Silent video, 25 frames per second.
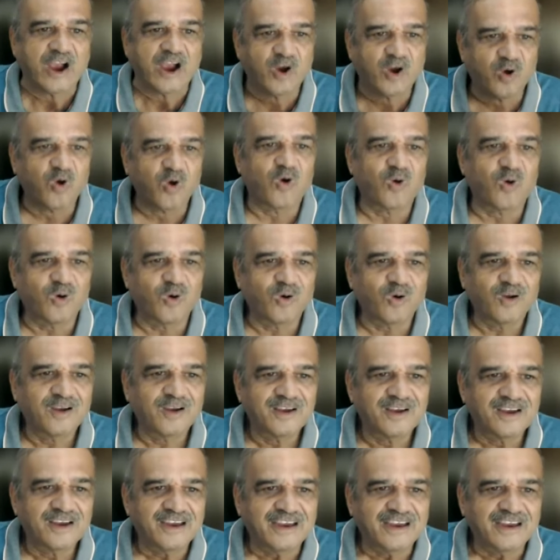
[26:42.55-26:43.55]
go
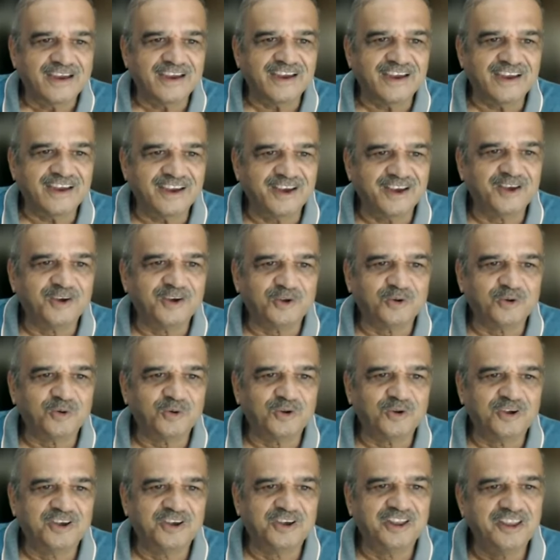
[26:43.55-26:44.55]

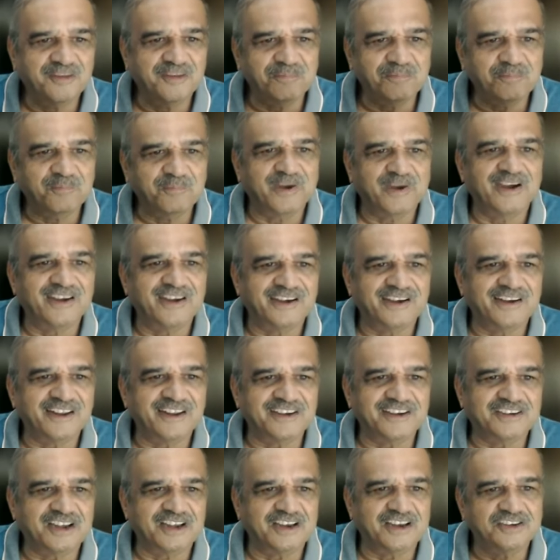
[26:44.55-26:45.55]
into deep
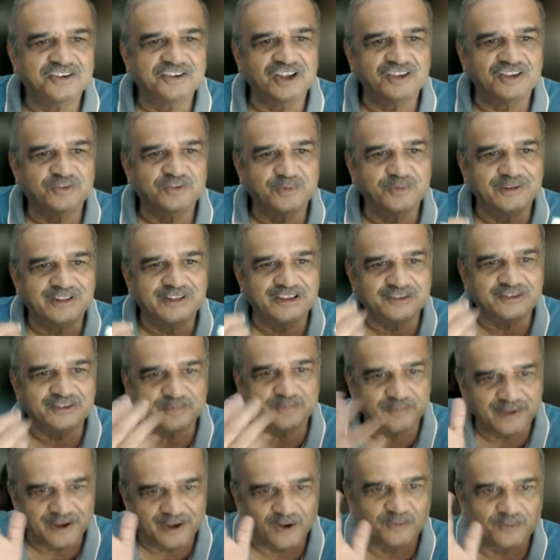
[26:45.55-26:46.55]
meditation just with the
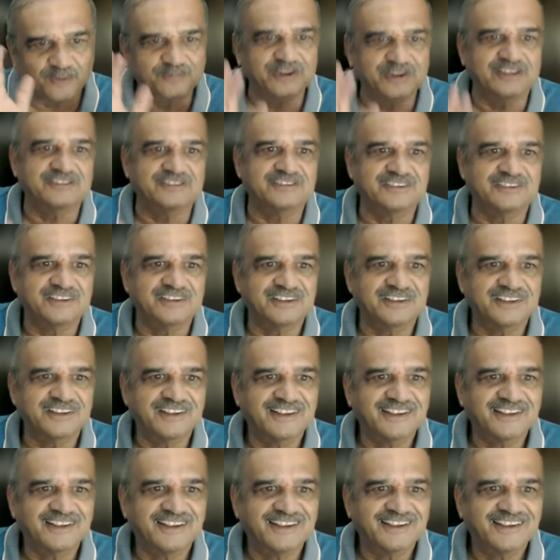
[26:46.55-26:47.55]
smell of this.
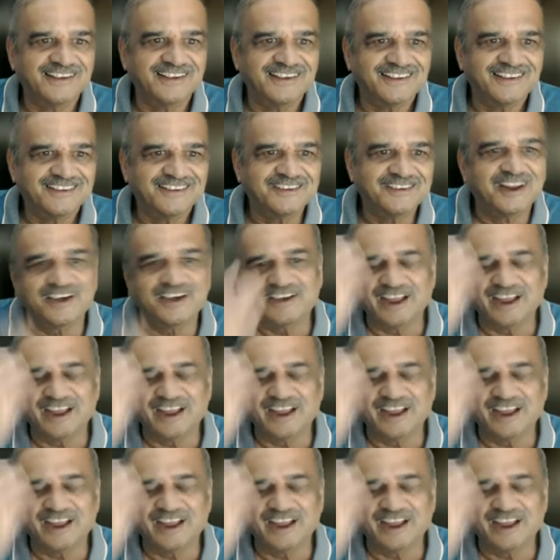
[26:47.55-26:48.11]
They